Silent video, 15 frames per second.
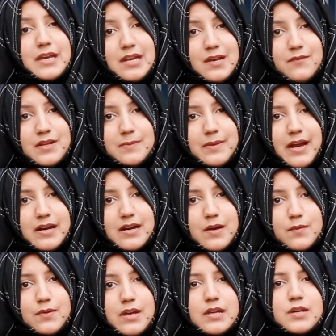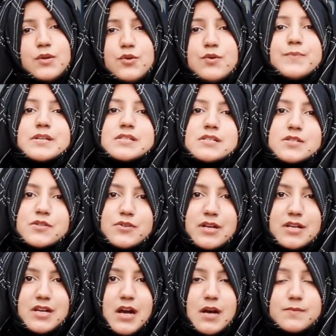A-level background and 2%
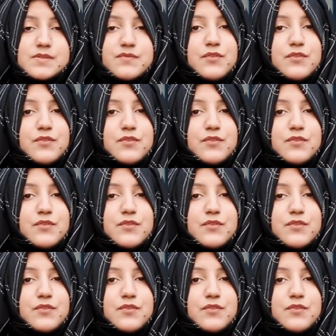student comes